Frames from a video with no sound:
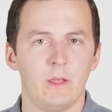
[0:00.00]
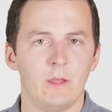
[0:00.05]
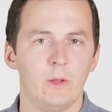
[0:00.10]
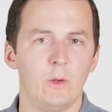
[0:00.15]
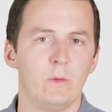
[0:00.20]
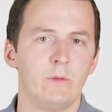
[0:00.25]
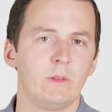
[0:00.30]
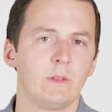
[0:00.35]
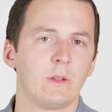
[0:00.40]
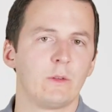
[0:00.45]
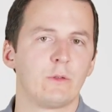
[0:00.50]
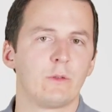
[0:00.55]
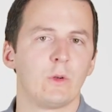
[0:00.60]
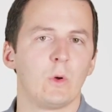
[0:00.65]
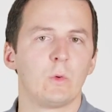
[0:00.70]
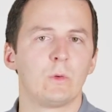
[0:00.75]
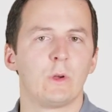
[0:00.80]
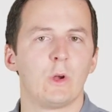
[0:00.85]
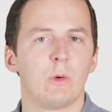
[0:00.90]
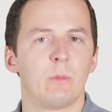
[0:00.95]
Using the
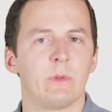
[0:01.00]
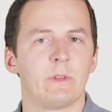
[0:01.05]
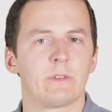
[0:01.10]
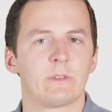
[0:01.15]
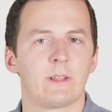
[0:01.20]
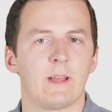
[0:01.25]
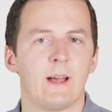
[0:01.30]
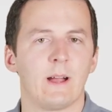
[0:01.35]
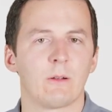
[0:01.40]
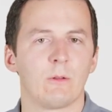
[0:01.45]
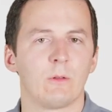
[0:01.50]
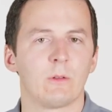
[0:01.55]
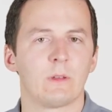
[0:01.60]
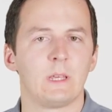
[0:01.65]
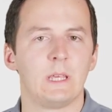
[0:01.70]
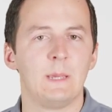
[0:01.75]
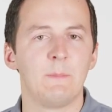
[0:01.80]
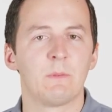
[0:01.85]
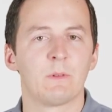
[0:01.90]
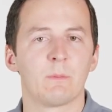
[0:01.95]
Show Gnomons toggle
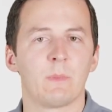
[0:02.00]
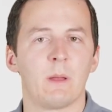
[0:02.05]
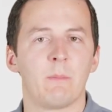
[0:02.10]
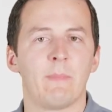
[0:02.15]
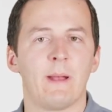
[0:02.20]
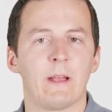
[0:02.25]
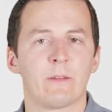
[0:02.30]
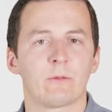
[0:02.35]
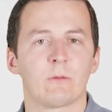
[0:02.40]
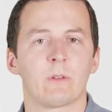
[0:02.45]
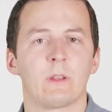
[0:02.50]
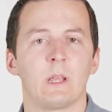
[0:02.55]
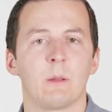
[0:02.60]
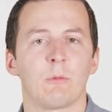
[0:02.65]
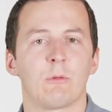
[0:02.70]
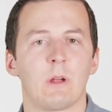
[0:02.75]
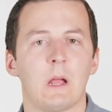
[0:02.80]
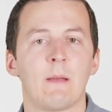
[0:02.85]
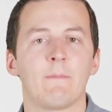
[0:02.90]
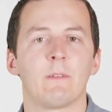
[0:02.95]
keeps my
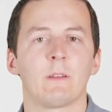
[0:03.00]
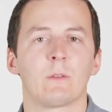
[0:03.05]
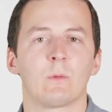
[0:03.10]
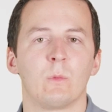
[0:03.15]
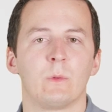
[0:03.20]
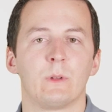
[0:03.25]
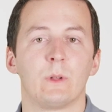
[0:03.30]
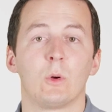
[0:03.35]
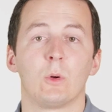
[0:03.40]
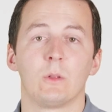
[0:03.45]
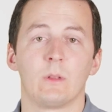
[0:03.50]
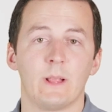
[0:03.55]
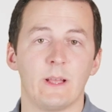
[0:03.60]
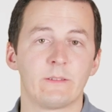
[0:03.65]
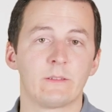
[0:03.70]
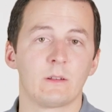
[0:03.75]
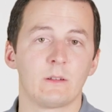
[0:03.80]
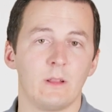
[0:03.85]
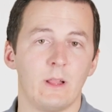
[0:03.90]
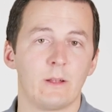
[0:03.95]
Mastercam graphics window
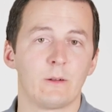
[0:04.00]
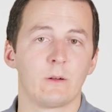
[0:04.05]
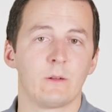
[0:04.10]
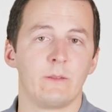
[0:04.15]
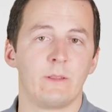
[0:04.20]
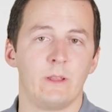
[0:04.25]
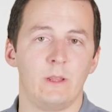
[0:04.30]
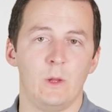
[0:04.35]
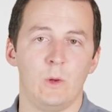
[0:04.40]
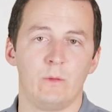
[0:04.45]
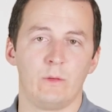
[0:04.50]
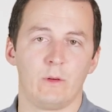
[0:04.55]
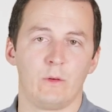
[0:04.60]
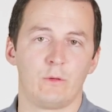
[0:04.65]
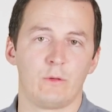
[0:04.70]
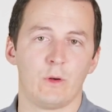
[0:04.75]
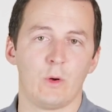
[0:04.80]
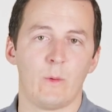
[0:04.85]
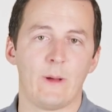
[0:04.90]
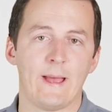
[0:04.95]
less cluttered than using
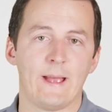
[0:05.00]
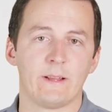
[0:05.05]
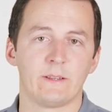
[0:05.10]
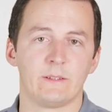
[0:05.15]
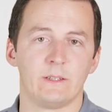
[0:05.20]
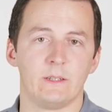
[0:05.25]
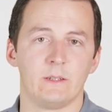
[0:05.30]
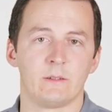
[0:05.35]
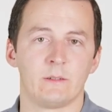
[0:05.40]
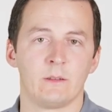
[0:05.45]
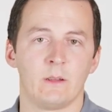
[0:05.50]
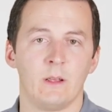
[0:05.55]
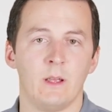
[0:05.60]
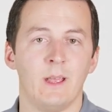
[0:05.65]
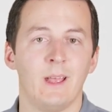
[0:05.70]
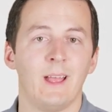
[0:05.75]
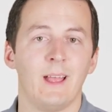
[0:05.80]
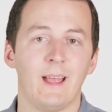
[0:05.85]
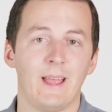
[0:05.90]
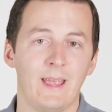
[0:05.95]
Show Axes,
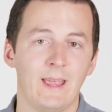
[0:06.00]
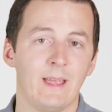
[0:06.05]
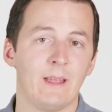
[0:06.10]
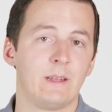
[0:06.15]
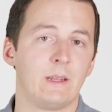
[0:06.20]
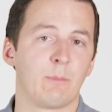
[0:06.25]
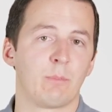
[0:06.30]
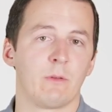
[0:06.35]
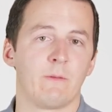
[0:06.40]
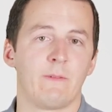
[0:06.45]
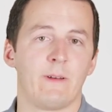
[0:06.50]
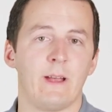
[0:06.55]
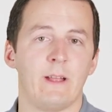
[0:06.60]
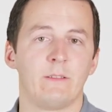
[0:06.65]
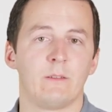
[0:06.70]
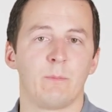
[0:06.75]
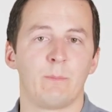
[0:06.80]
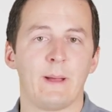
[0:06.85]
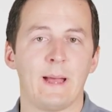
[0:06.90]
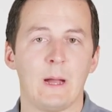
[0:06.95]
and it
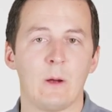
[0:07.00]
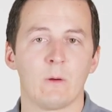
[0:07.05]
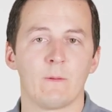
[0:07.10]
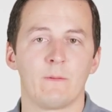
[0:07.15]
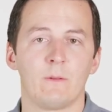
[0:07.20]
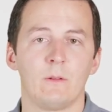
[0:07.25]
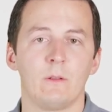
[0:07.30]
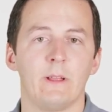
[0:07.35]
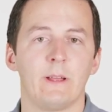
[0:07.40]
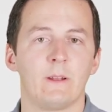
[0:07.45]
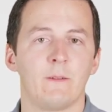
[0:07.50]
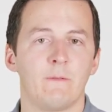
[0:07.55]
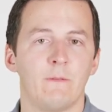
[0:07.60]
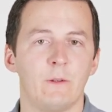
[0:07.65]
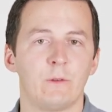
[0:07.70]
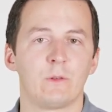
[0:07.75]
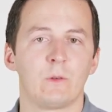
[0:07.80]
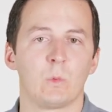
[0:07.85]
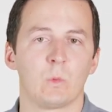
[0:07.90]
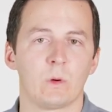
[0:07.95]
provides a powerful and
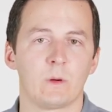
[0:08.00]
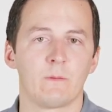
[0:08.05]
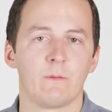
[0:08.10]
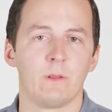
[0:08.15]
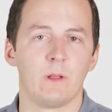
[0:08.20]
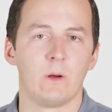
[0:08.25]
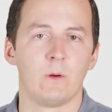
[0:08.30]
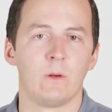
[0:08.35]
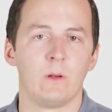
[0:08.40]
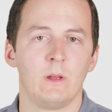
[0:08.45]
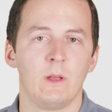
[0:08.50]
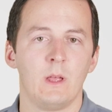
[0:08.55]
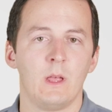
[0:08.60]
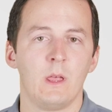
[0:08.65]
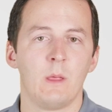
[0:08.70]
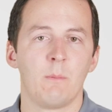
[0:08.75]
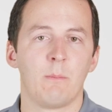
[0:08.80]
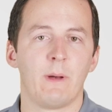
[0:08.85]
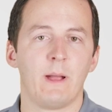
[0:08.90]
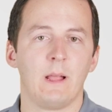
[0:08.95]
efficient workflow
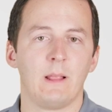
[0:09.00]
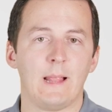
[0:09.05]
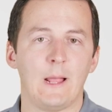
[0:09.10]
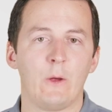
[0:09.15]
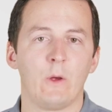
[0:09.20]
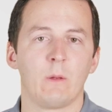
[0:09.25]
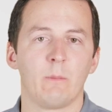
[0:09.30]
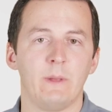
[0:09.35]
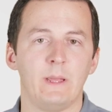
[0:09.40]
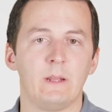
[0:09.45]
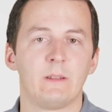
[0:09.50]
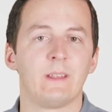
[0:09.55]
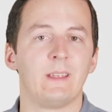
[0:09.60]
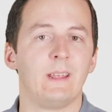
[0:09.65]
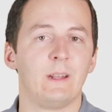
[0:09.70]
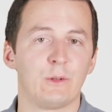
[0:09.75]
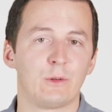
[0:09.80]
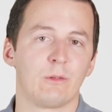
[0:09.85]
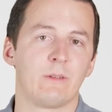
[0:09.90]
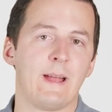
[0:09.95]
by allowing me to
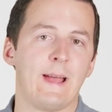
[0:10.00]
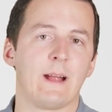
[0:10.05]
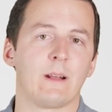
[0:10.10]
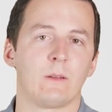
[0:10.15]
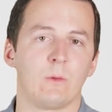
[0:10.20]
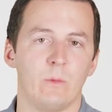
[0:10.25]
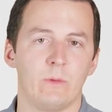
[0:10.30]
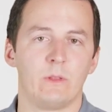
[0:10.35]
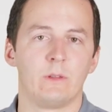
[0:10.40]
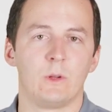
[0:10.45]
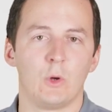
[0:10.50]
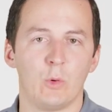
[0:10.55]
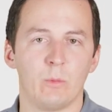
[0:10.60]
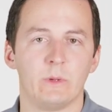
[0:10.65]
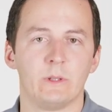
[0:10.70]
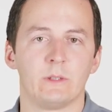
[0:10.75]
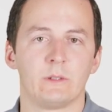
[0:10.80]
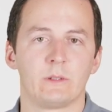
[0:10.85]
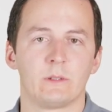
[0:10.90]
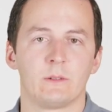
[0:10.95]
interact with the
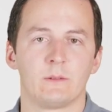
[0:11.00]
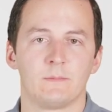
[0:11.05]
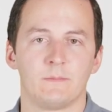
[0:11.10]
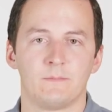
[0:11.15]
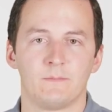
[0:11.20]
gnomons.